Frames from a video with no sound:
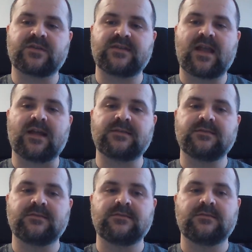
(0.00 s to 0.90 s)
as that.
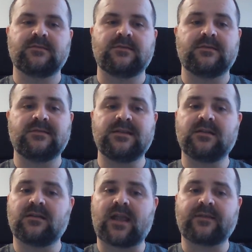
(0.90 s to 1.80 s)

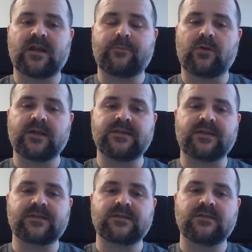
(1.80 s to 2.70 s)
Didn't like their
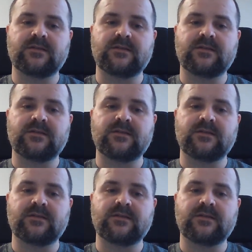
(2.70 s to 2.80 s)
politics.